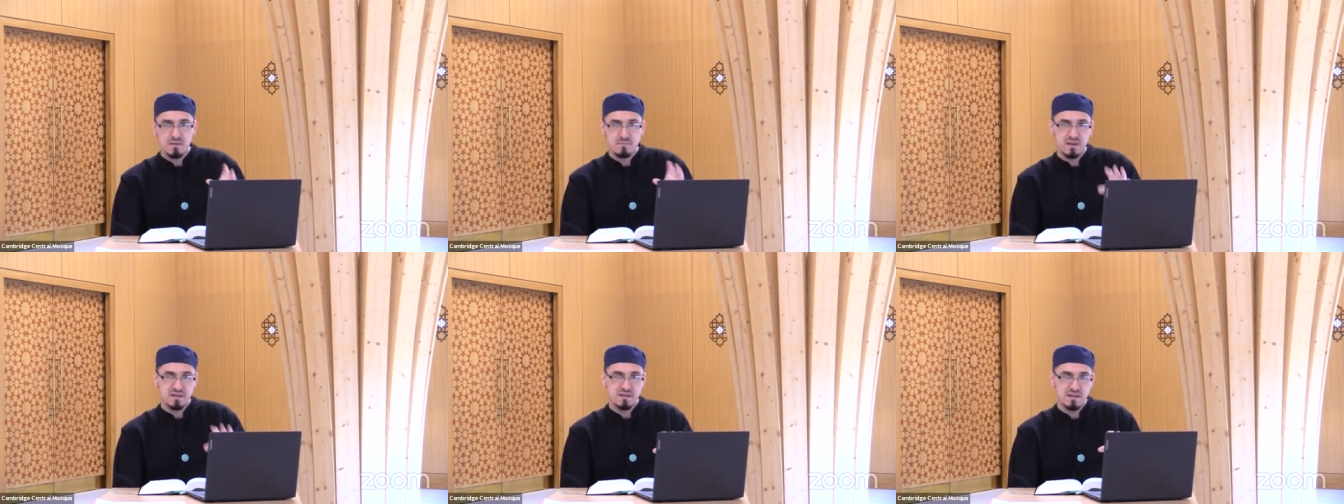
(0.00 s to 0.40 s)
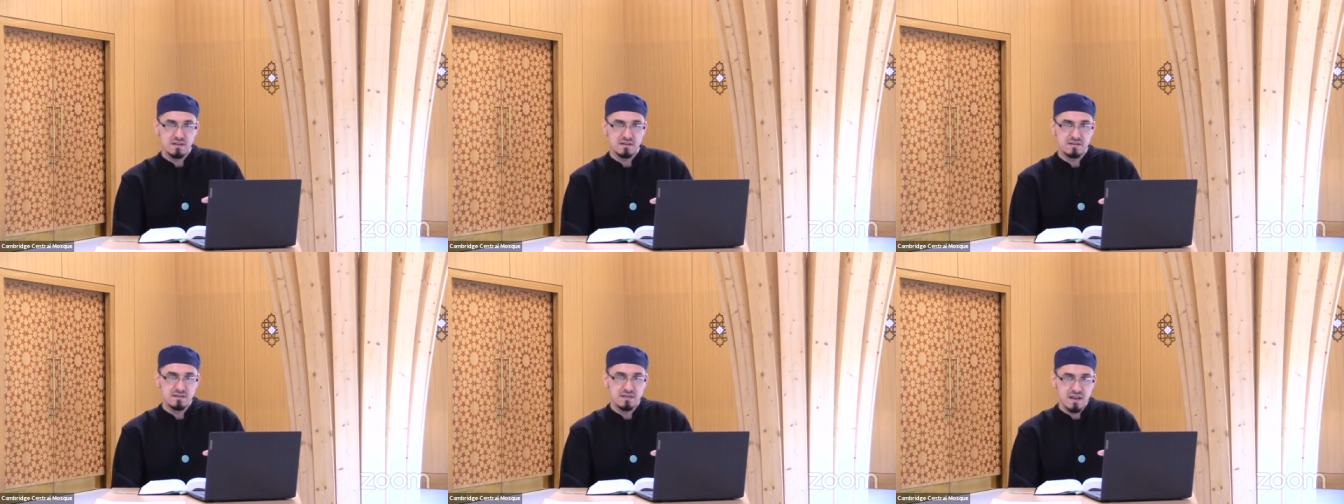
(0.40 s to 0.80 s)
But
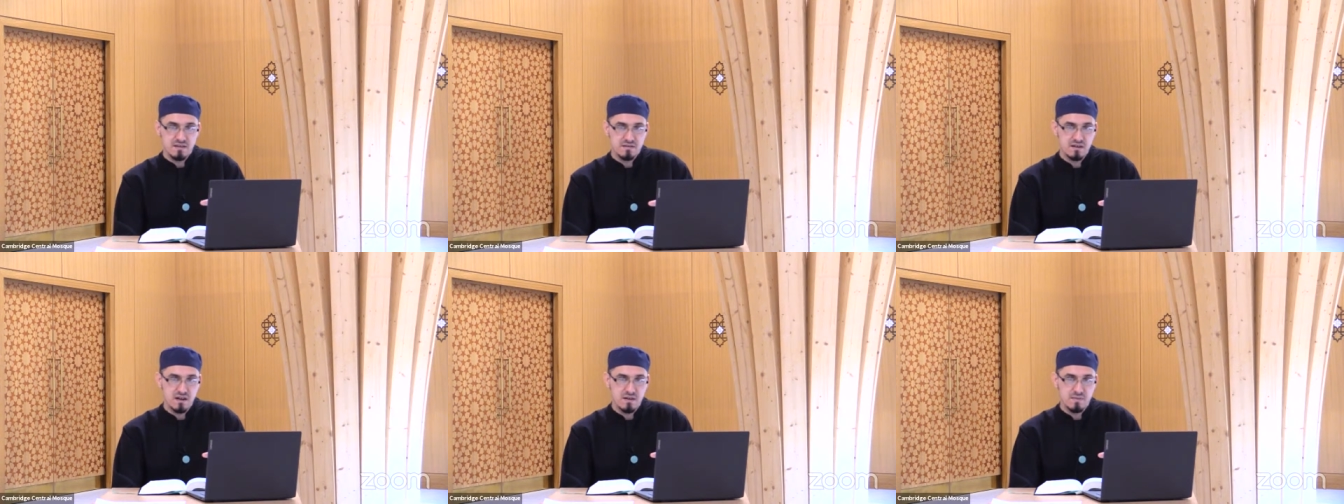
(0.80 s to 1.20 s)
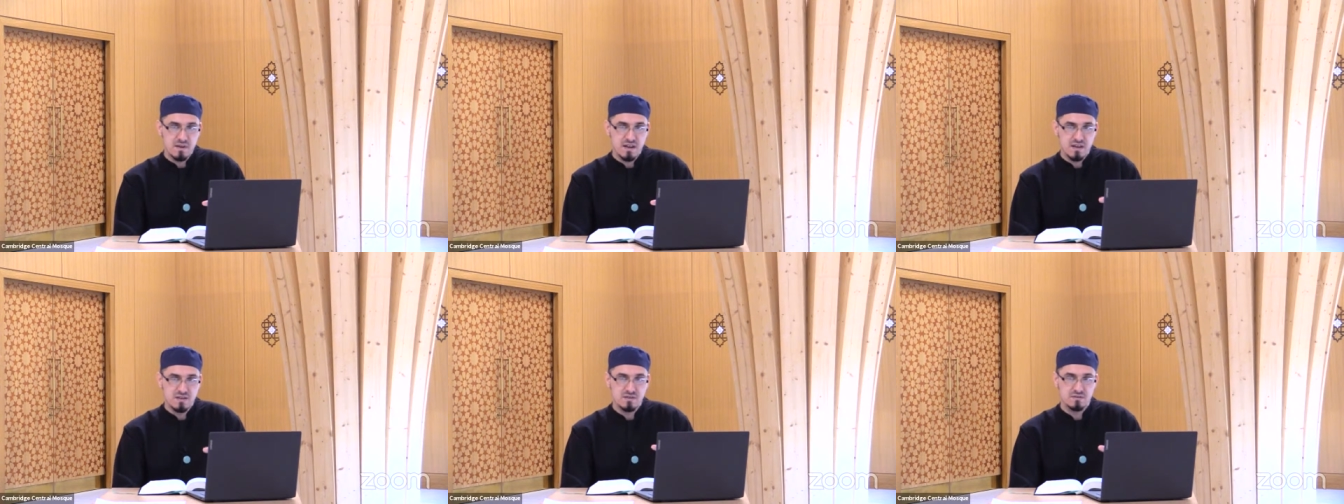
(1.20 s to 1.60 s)
in today's time
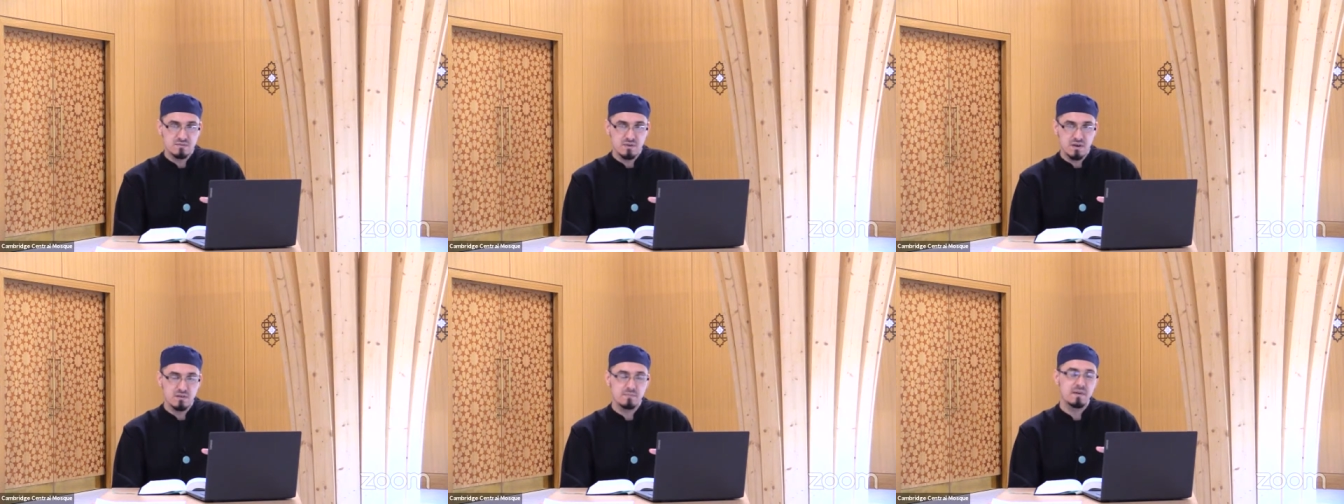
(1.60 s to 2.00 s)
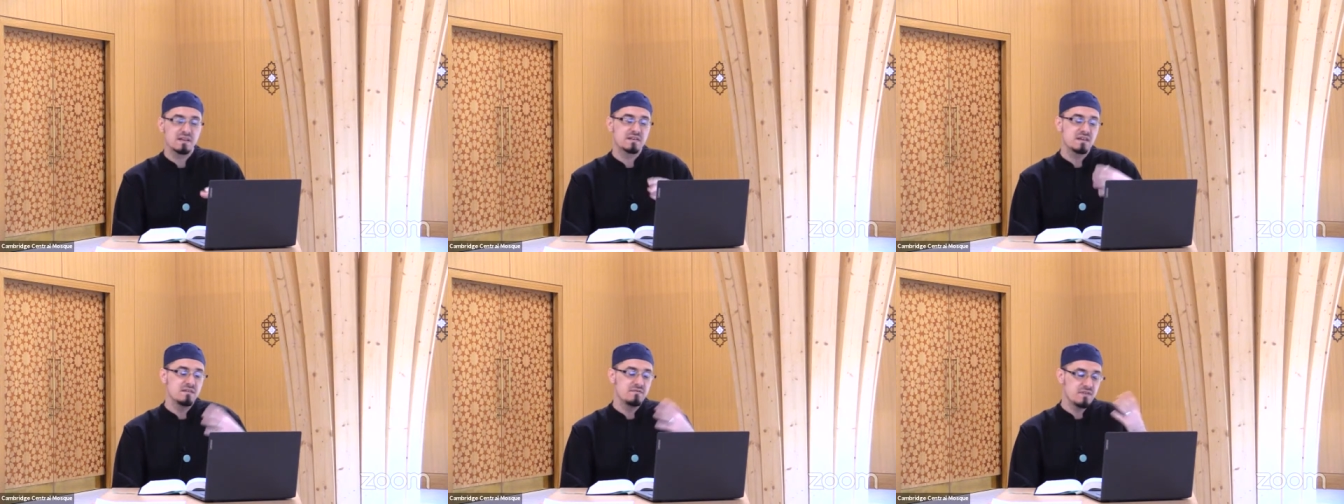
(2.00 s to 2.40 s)
and age as well, but
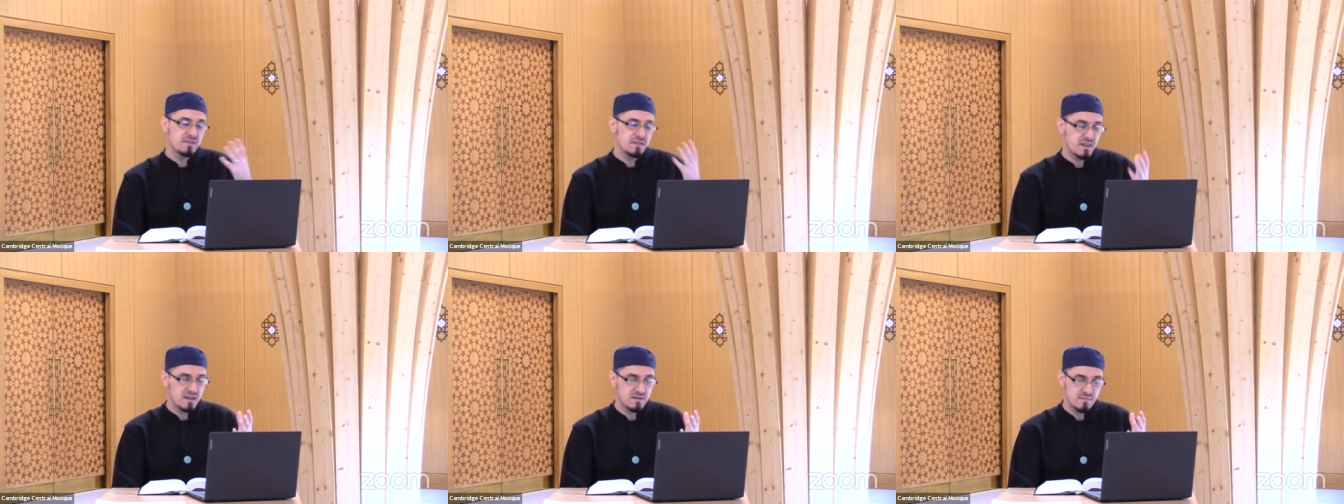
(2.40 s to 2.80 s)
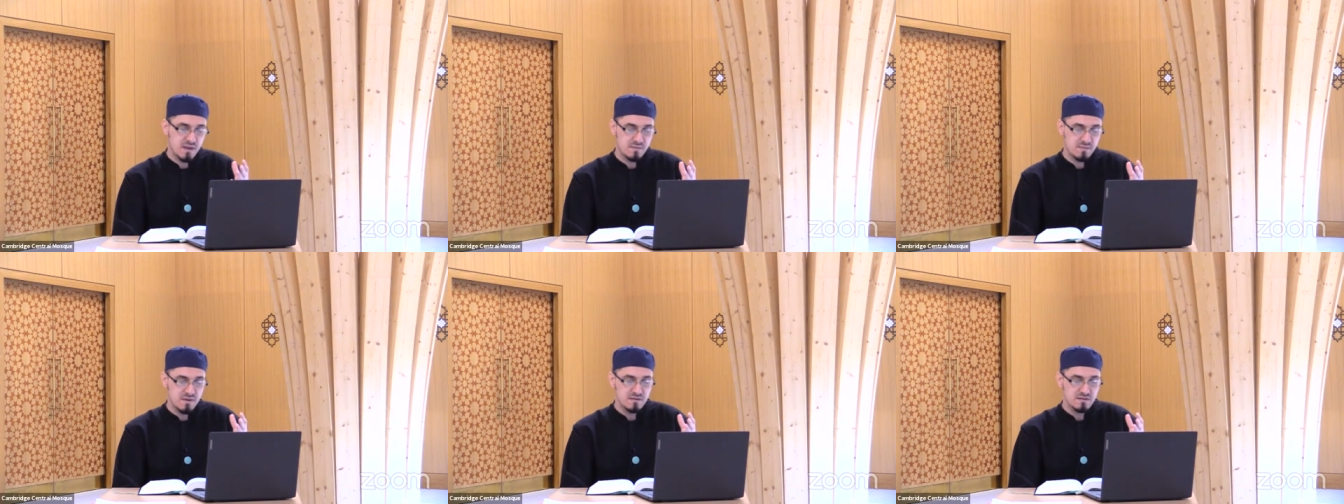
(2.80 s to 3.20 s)
even then,
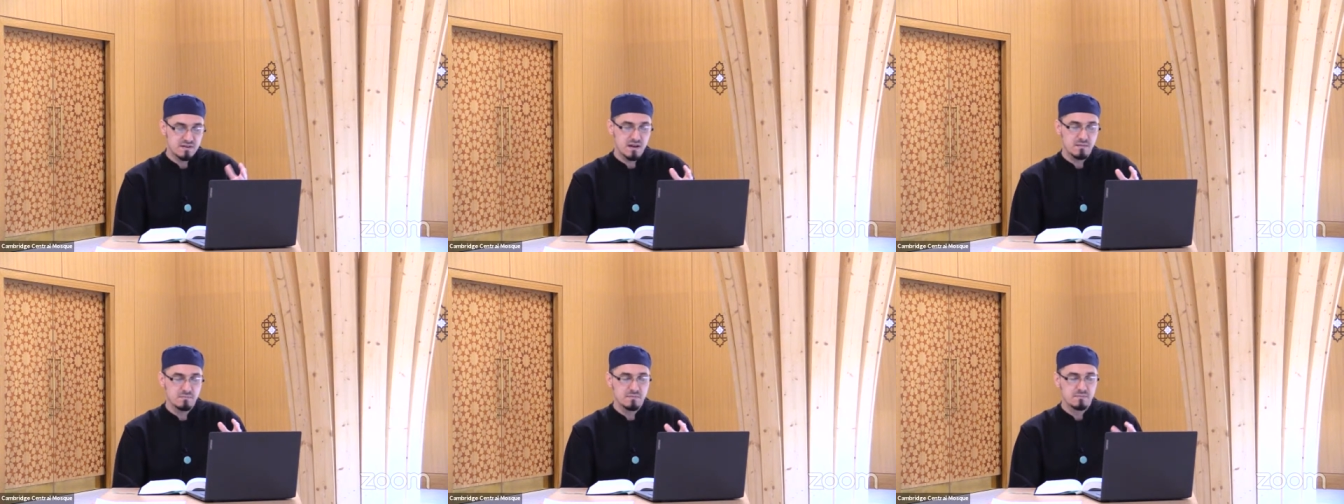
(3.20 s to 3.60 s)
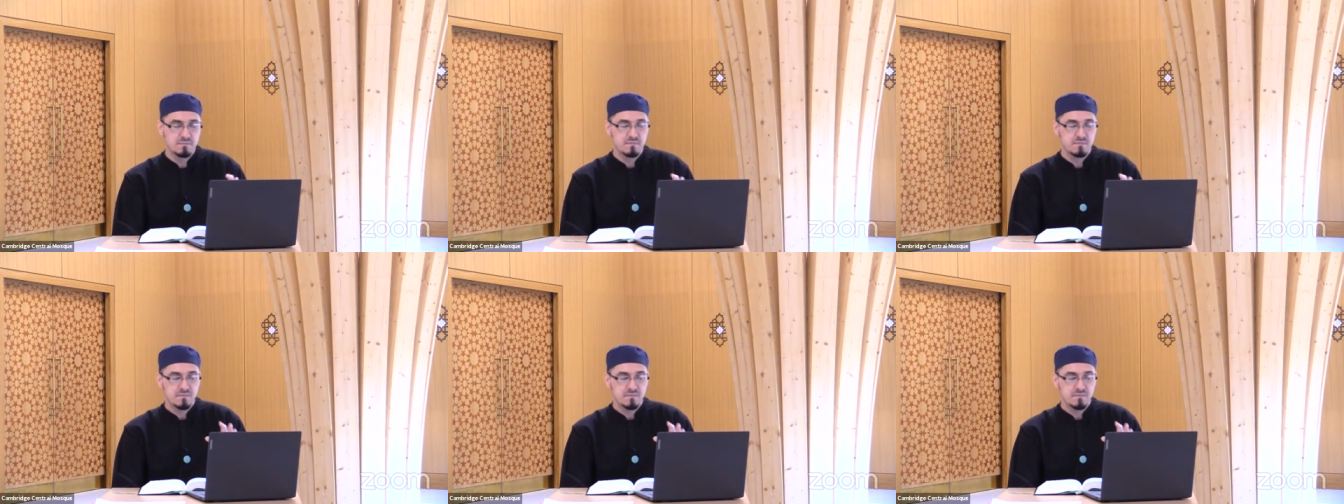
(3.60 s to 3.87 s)
maybe some,